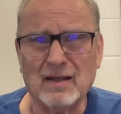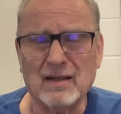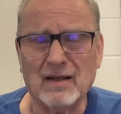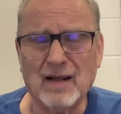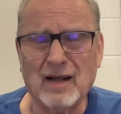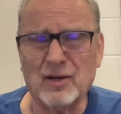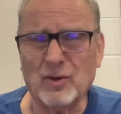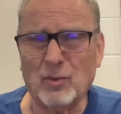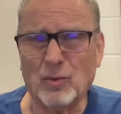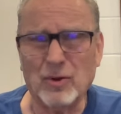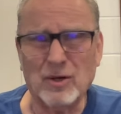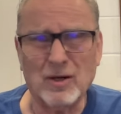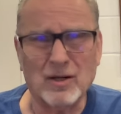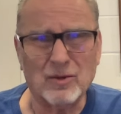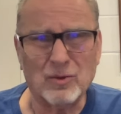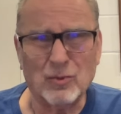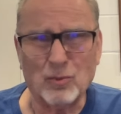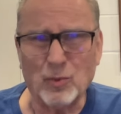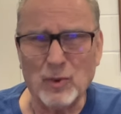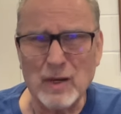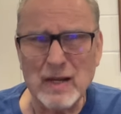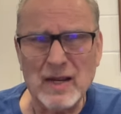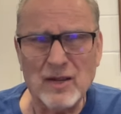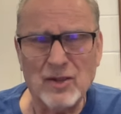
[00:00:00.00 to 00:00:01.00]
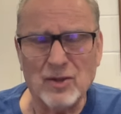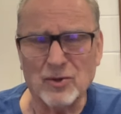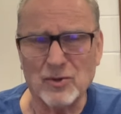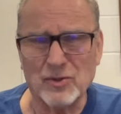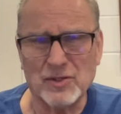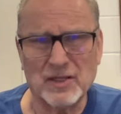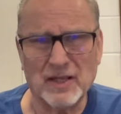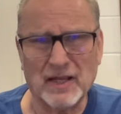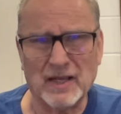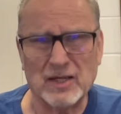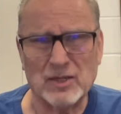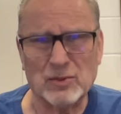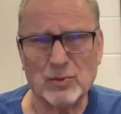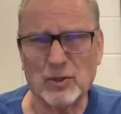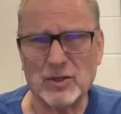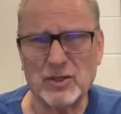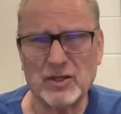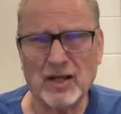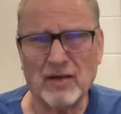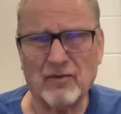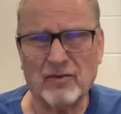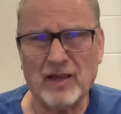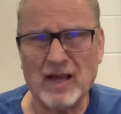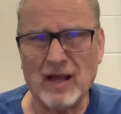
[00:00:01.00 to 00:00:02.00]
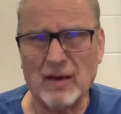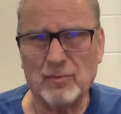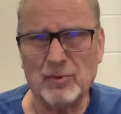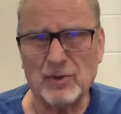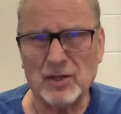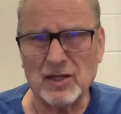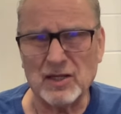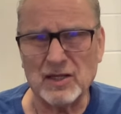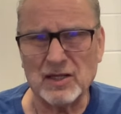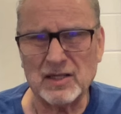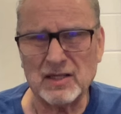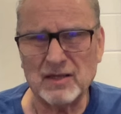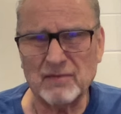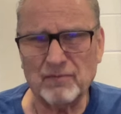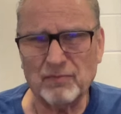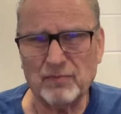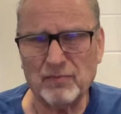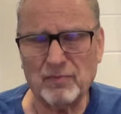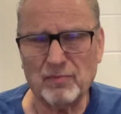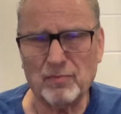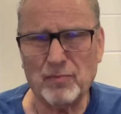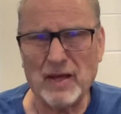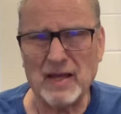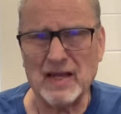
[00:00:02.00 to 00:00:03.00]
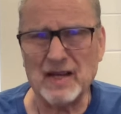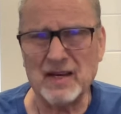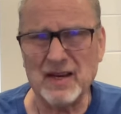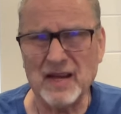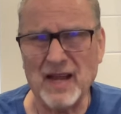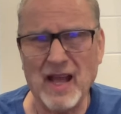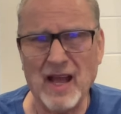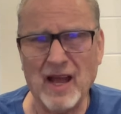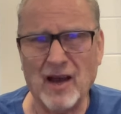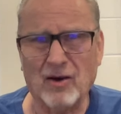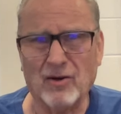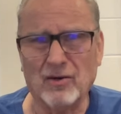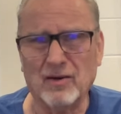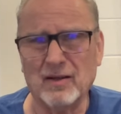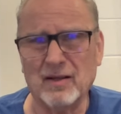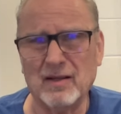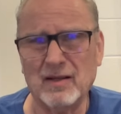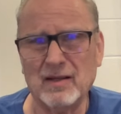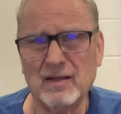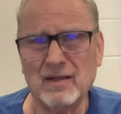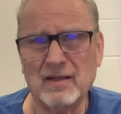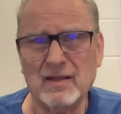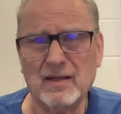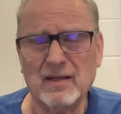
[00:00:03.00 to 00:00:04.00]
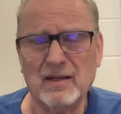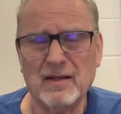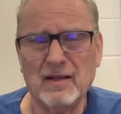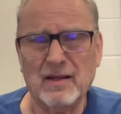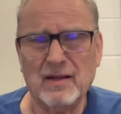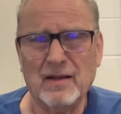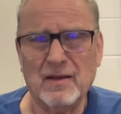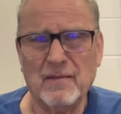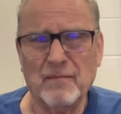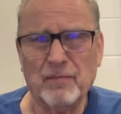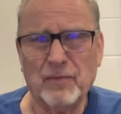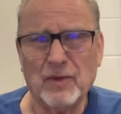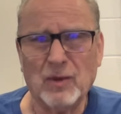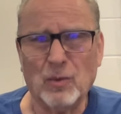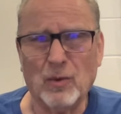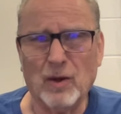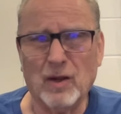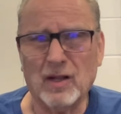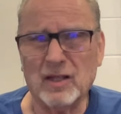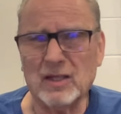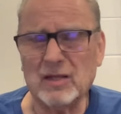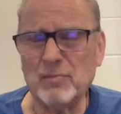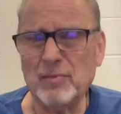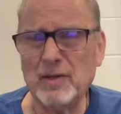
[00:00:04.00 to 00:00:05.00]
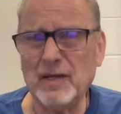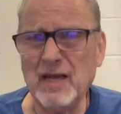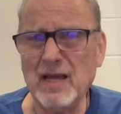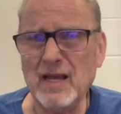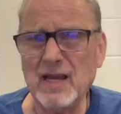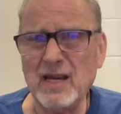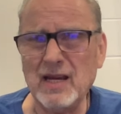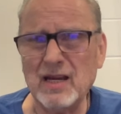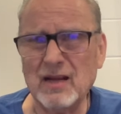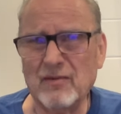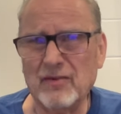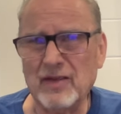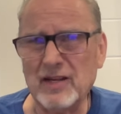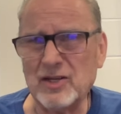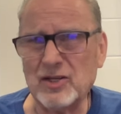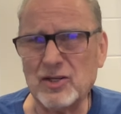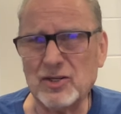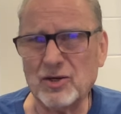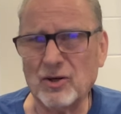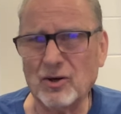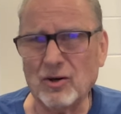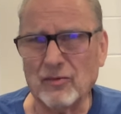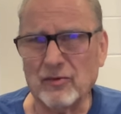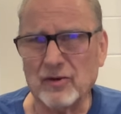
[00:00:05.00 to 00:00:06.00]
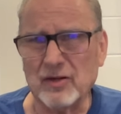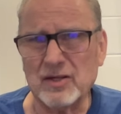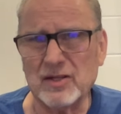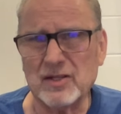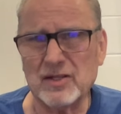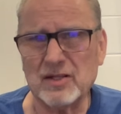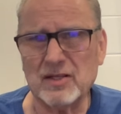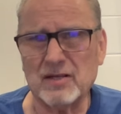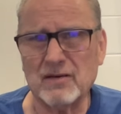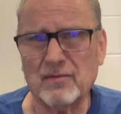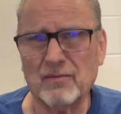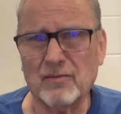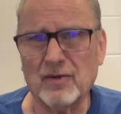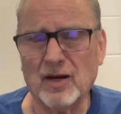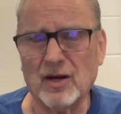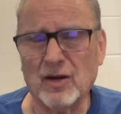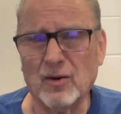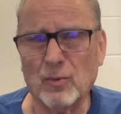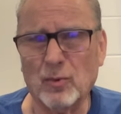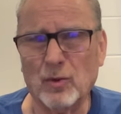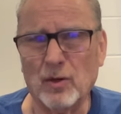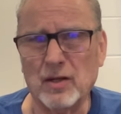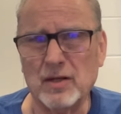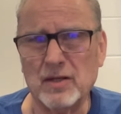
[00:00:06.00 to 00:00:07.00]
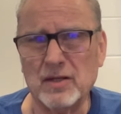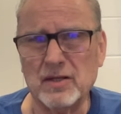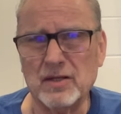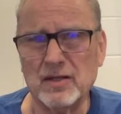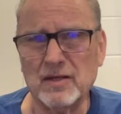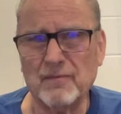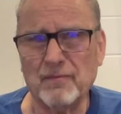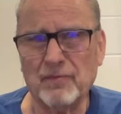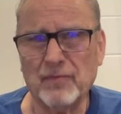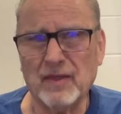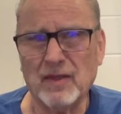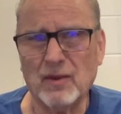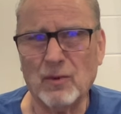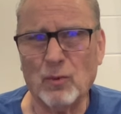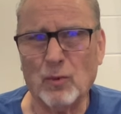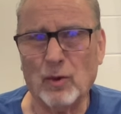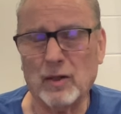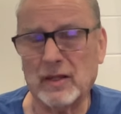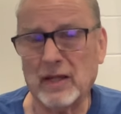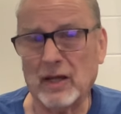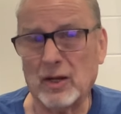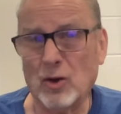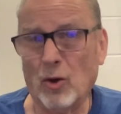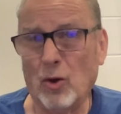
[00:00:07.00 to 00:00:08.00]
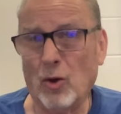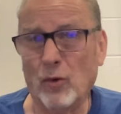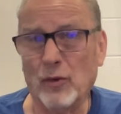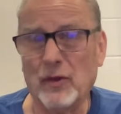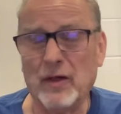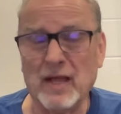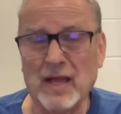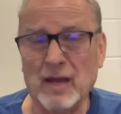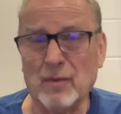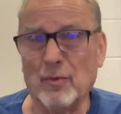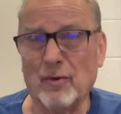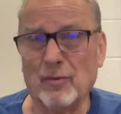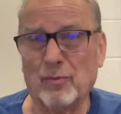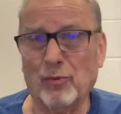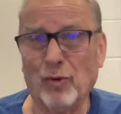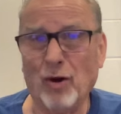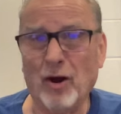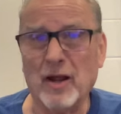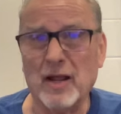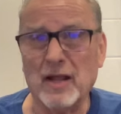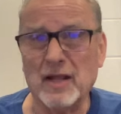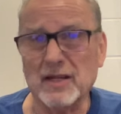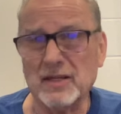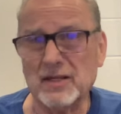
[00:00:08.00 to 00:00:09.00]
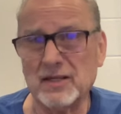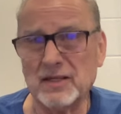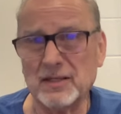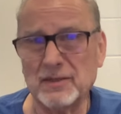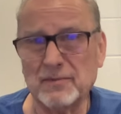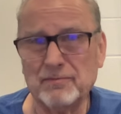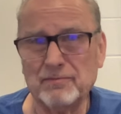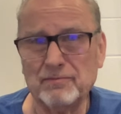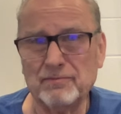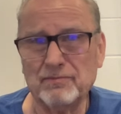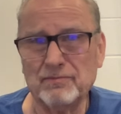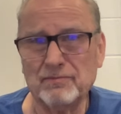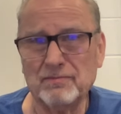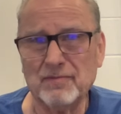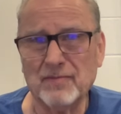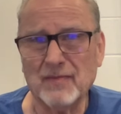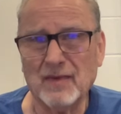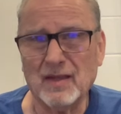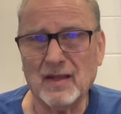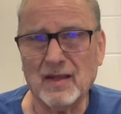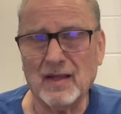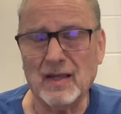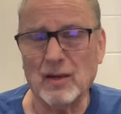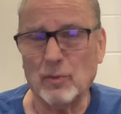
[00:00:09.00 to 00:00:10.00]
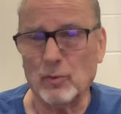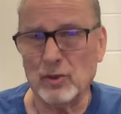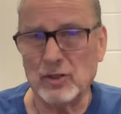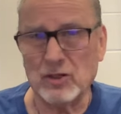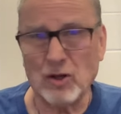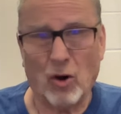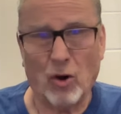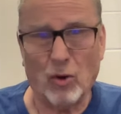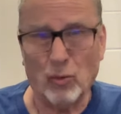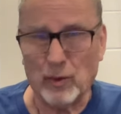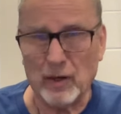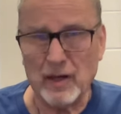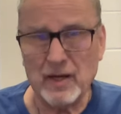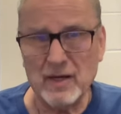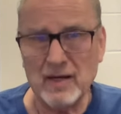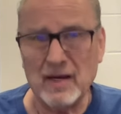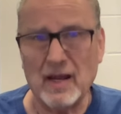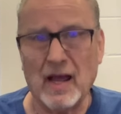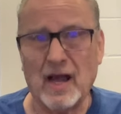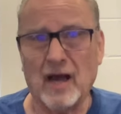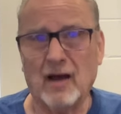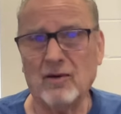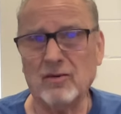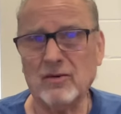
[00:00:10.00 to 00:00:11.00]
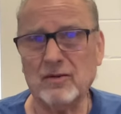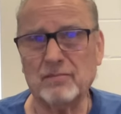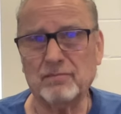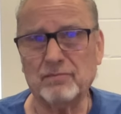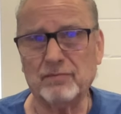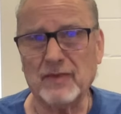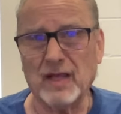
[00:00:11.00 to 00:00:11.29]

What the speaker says: I don't want to read those things which have kept us pinned down. Well, at the beginning of each service, there was what they called the hymn of praise. It was all written out.